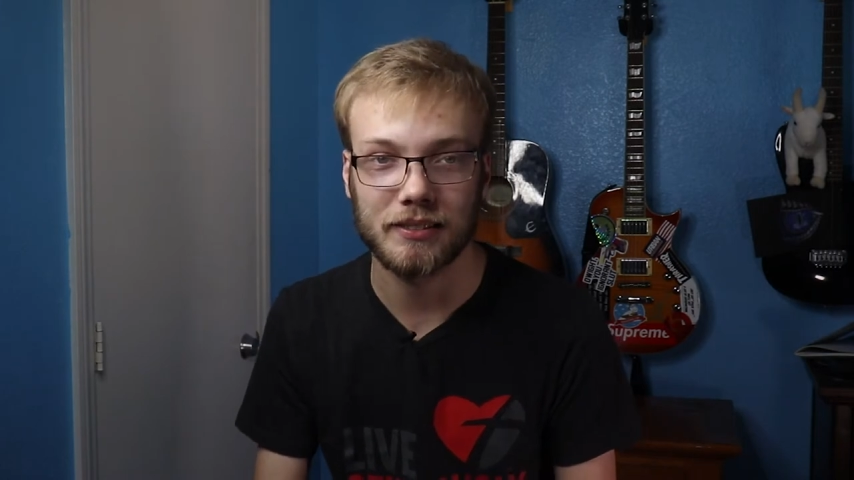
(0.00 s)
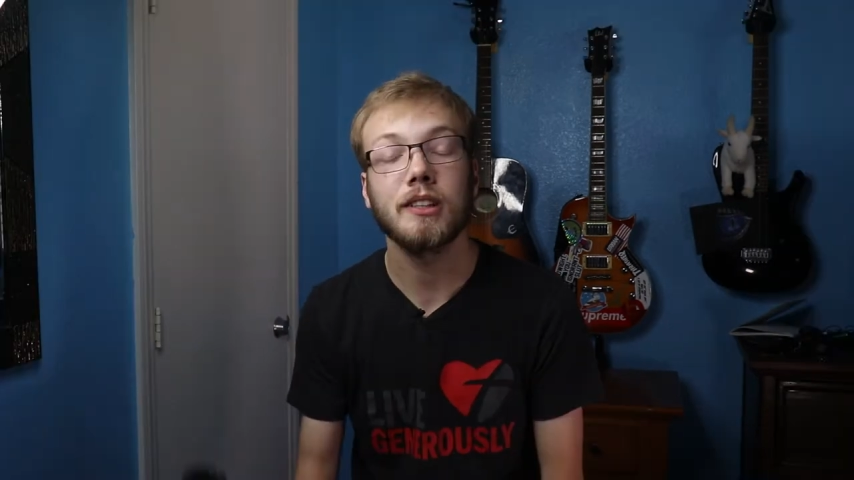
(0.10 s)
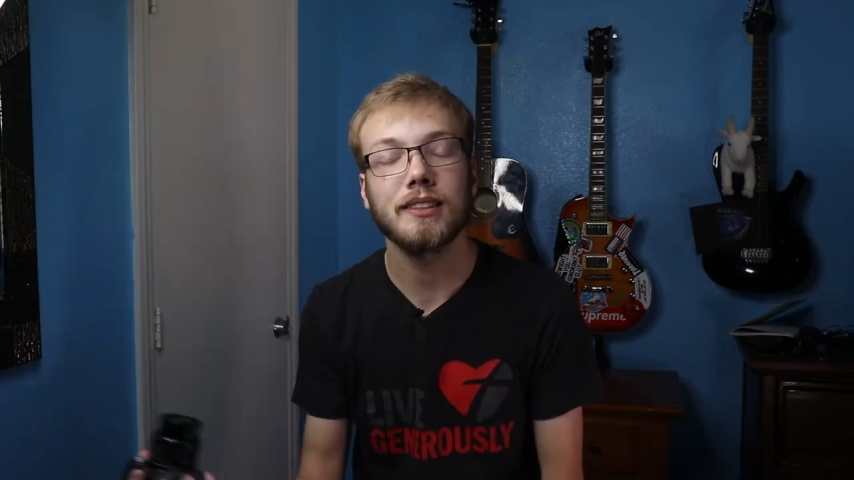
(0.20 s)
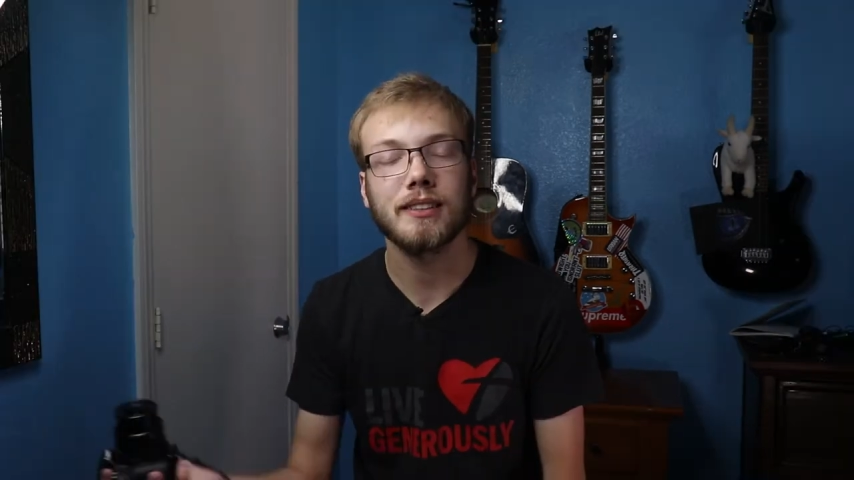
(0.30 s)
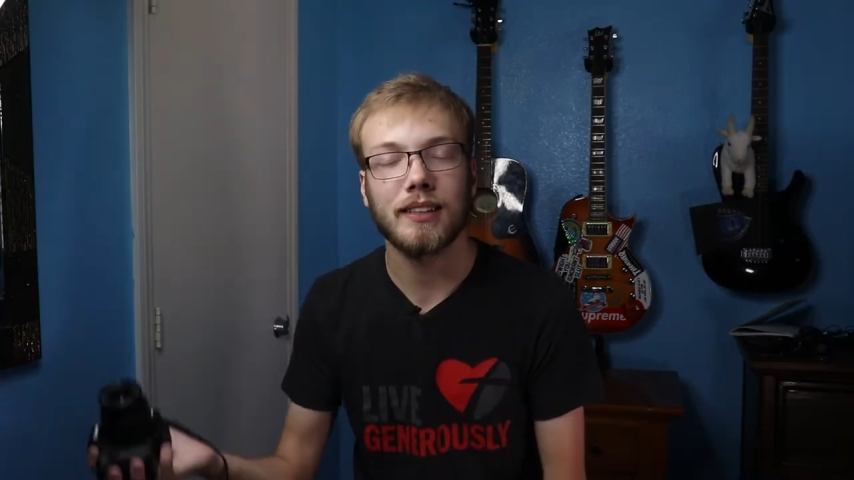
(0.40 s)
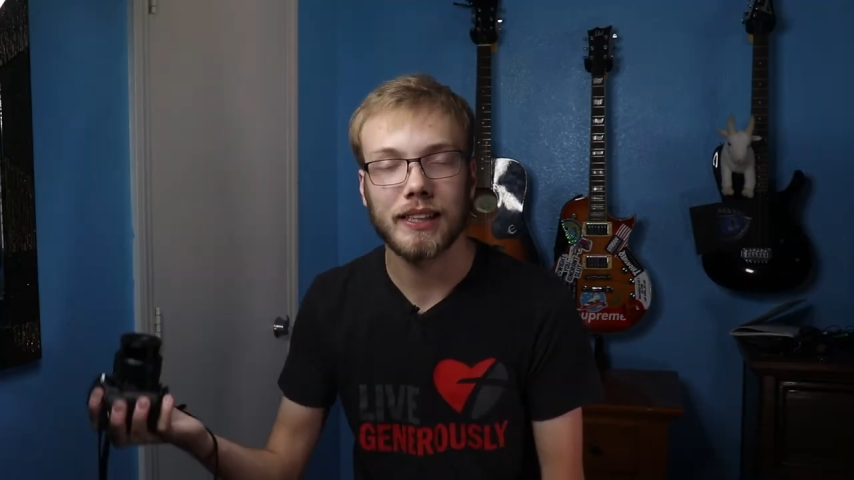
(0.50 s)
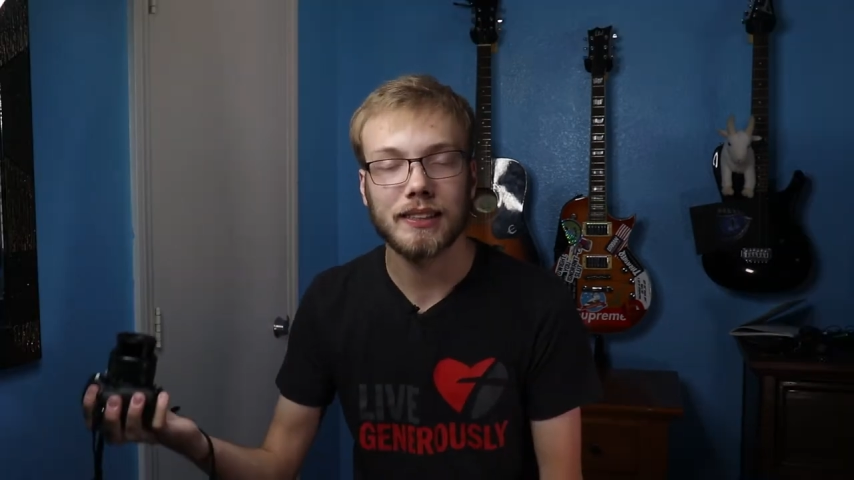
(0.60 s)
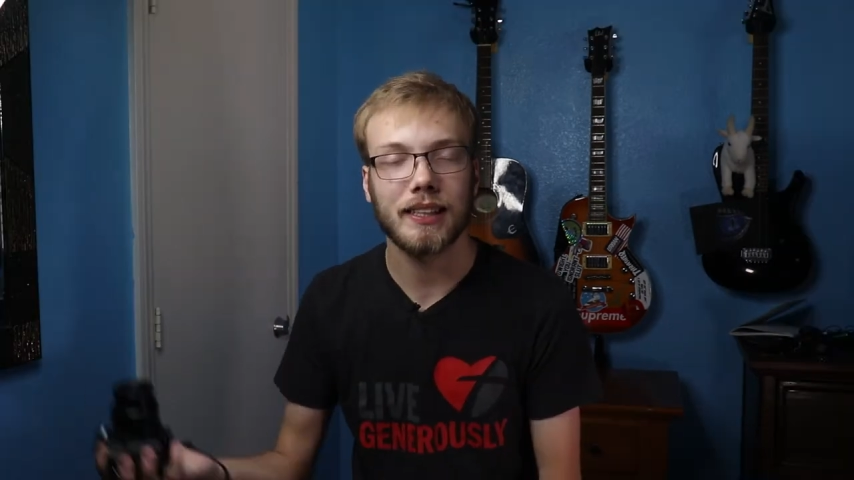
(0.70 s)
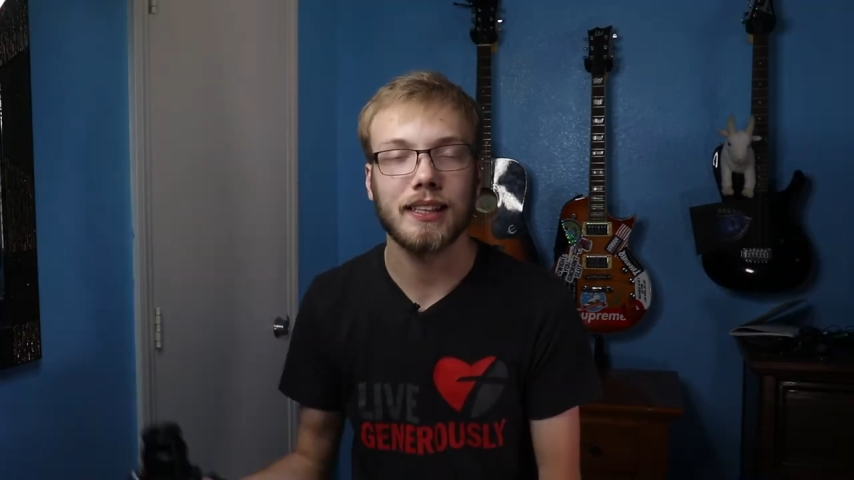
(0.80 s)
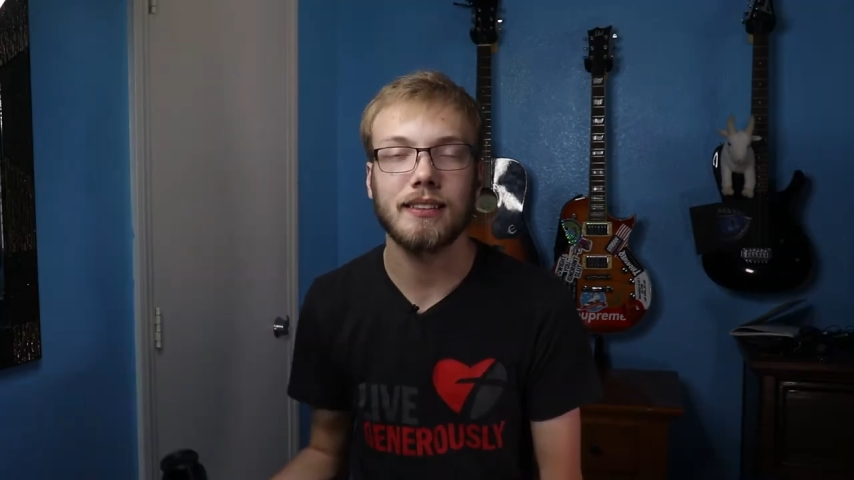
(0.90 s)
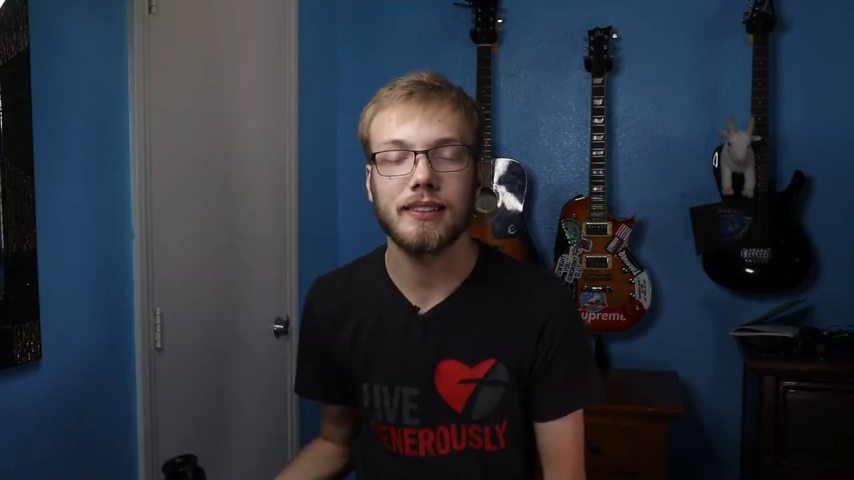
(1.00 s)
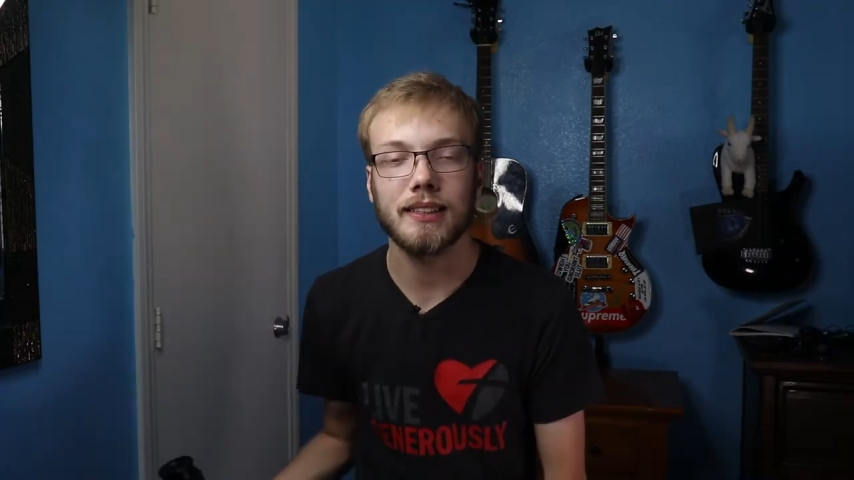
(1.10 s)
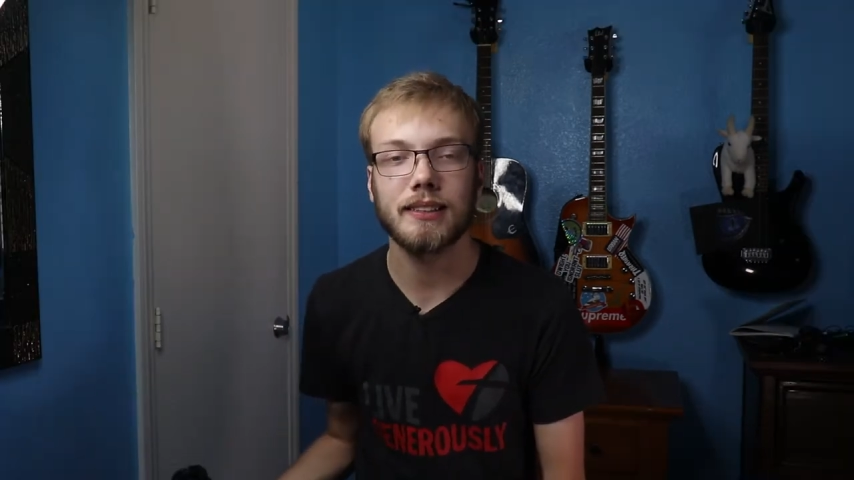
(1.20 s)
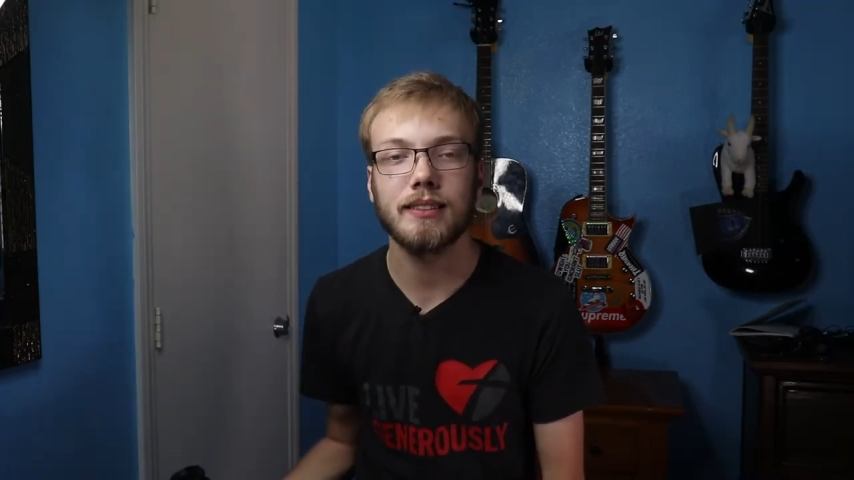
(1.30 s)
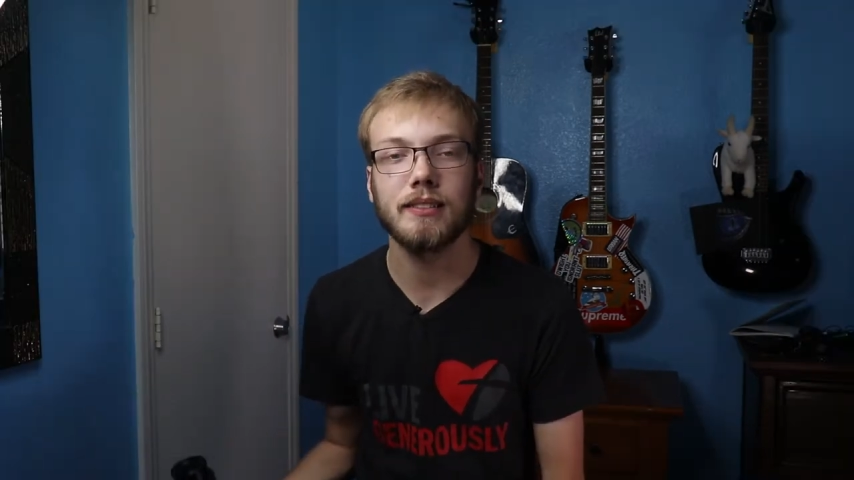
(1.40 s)
First, I said
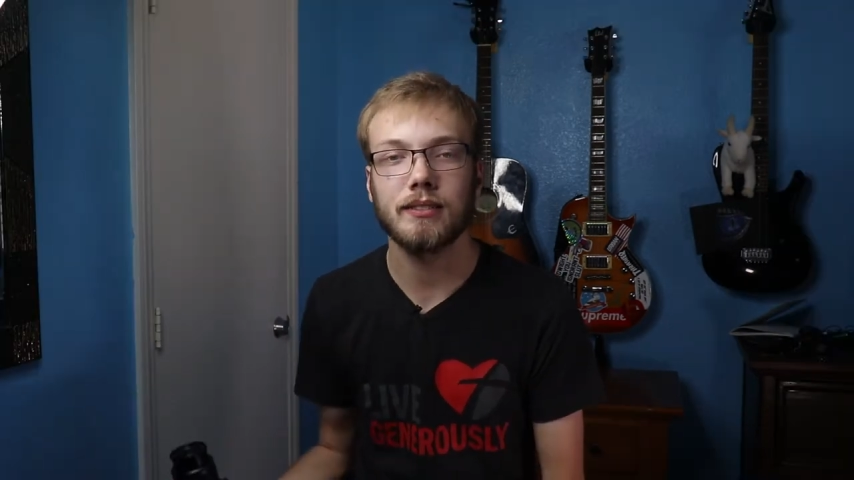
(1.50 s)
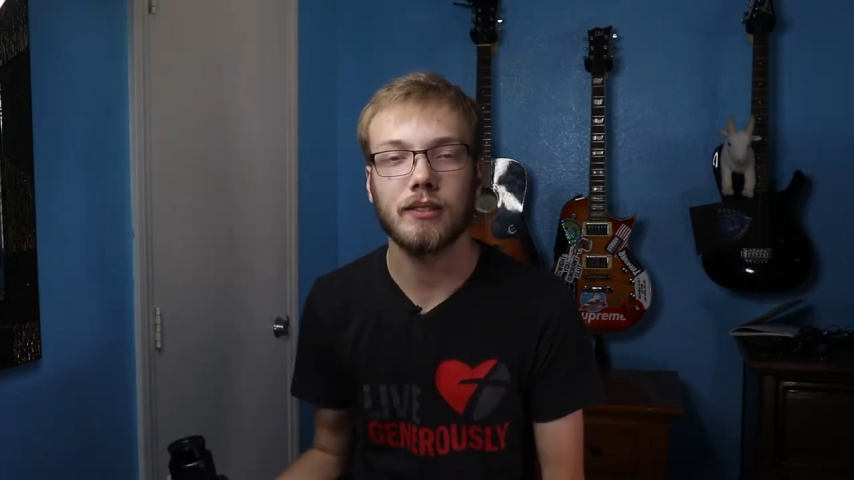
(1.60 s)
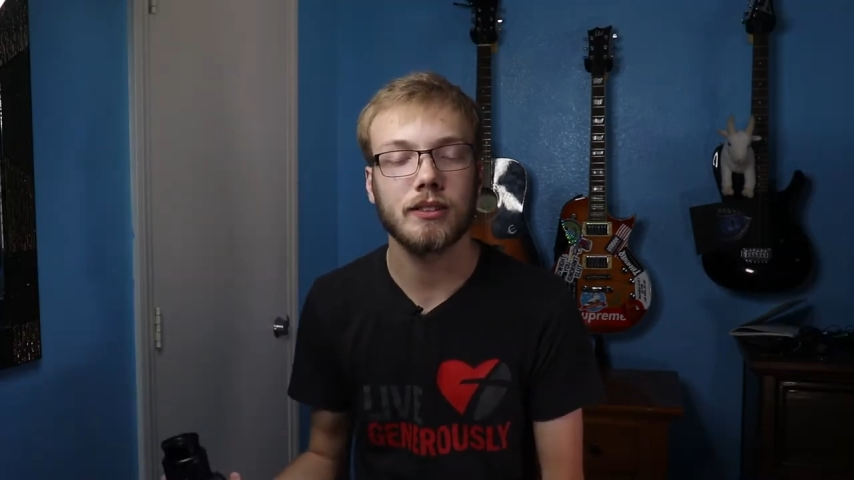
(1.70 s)
it's in